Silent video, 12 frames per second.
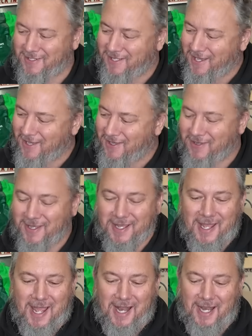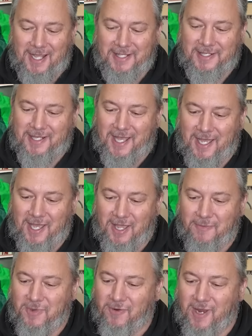So let's
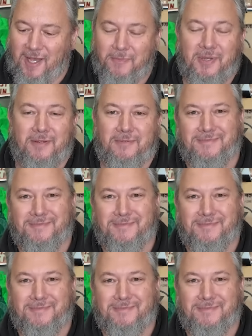open her up.